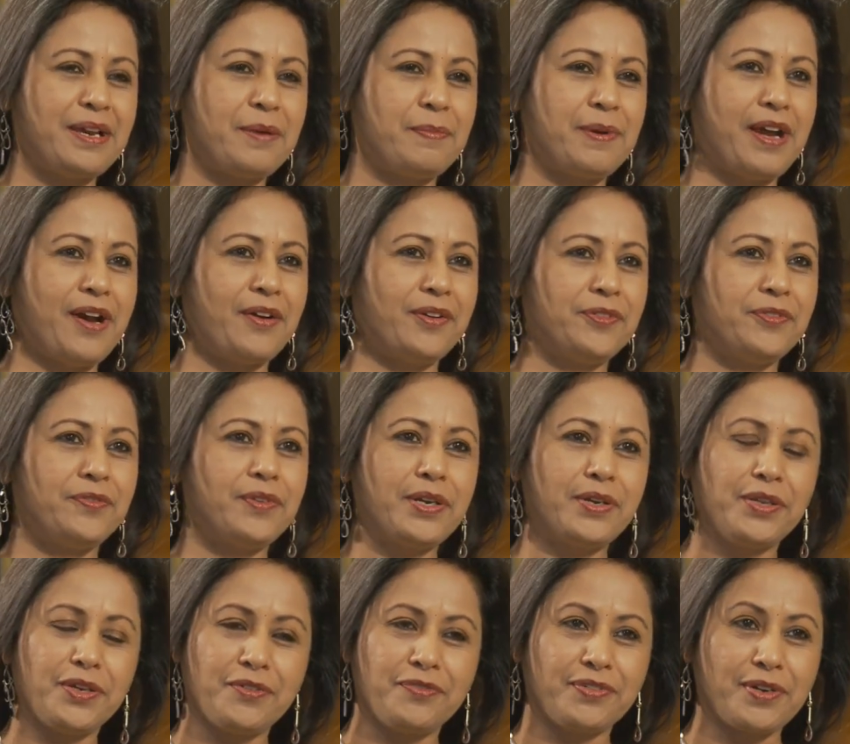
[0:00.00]
about where
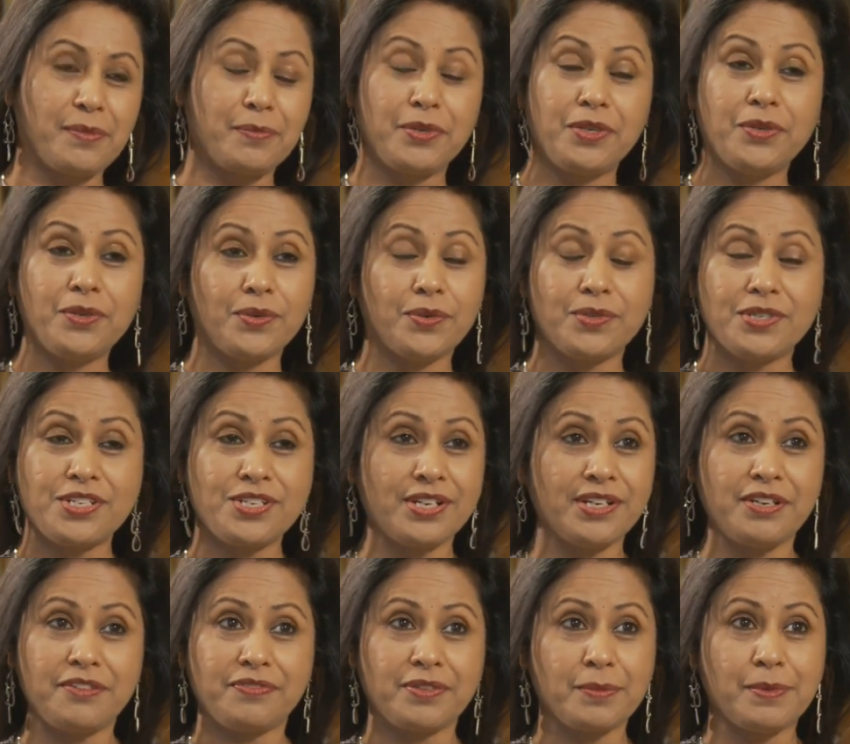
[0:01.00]
you're from. You're
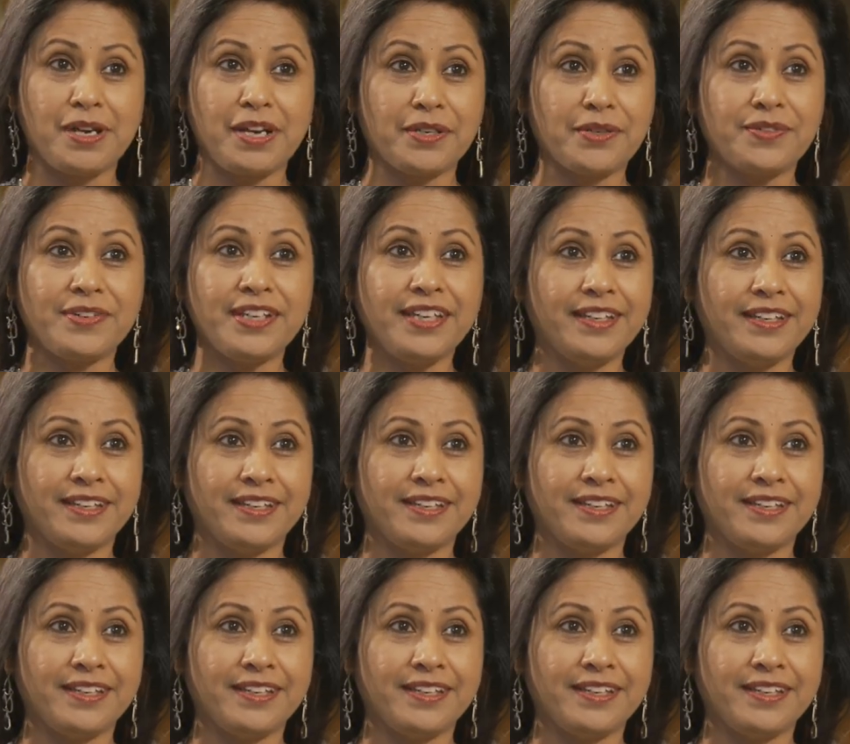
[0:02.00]
originally from Hungary?